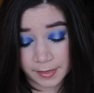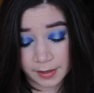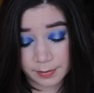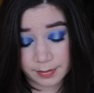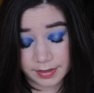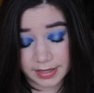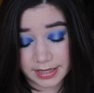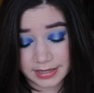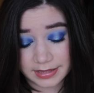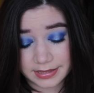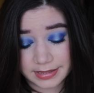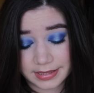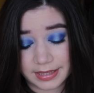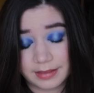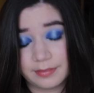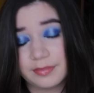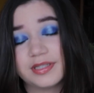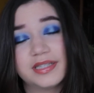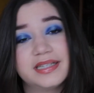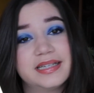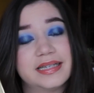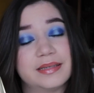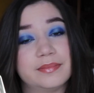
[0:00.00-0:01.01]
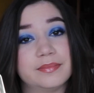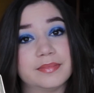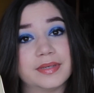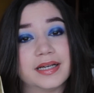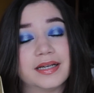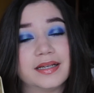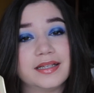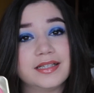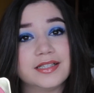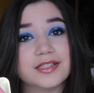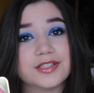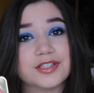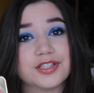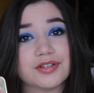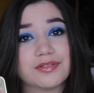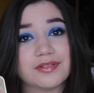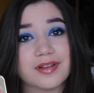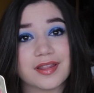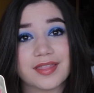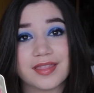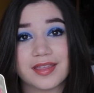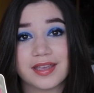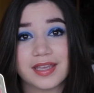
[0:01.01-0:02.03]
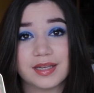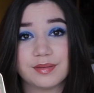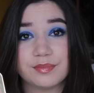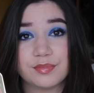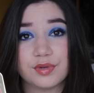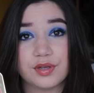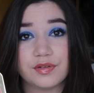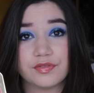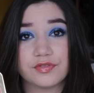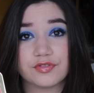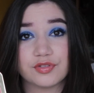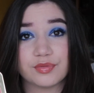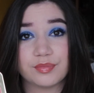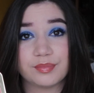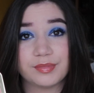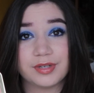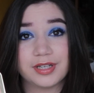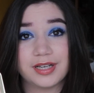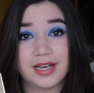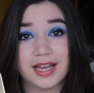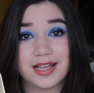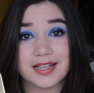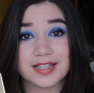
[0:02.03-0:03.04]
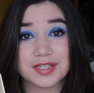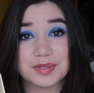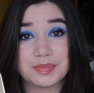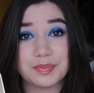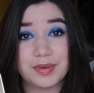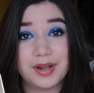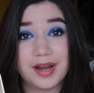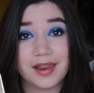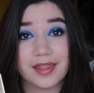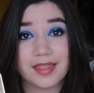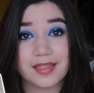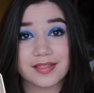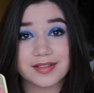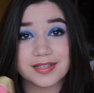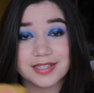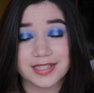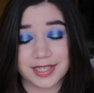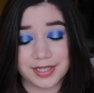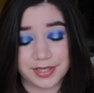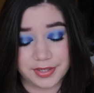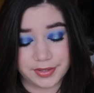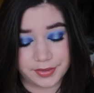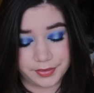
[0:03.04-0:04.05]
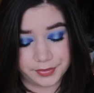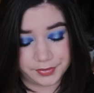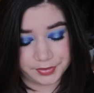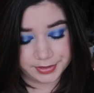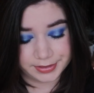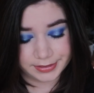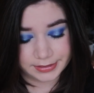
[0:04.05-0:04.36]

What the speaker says: But at the same time, I just don't think it moved from the last month. So,